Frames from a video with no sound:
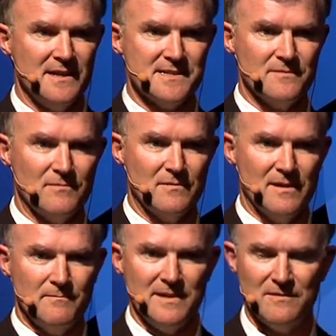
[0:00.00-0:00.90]
is
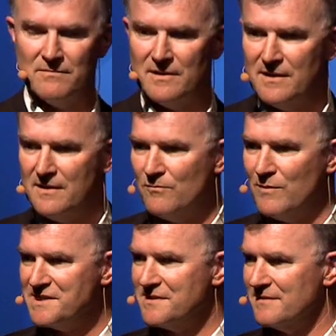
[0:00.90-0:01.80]
a
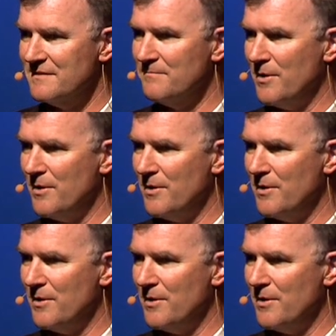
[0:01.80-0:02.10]
Midwestern